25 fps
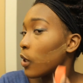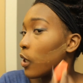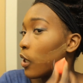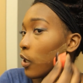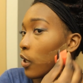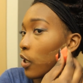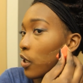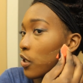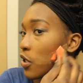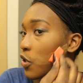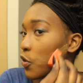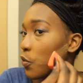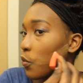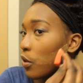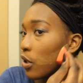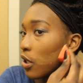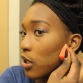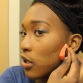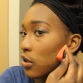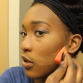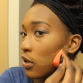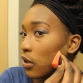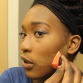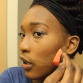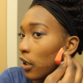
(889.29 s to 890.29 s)
And this is what
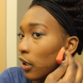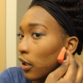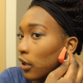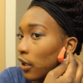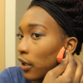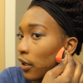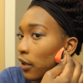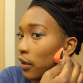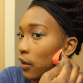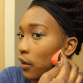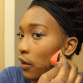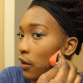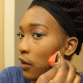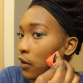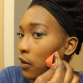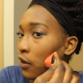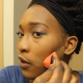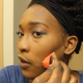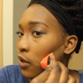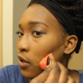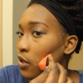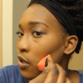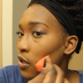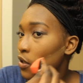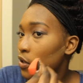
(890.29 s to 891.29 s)
it's looking like.
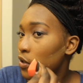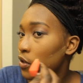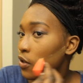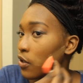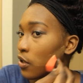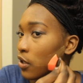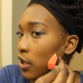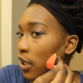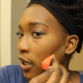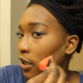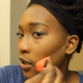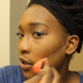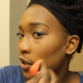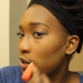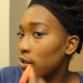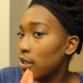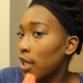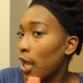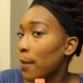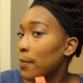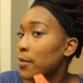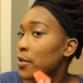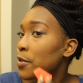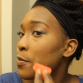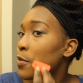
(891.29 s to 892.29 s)
Just get the
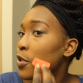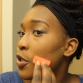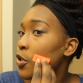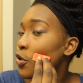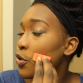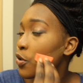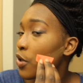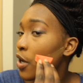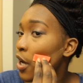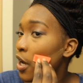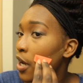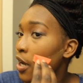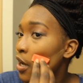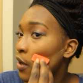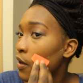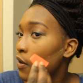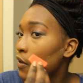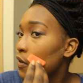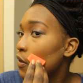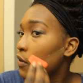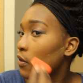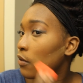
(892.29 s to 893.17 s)
top to be straight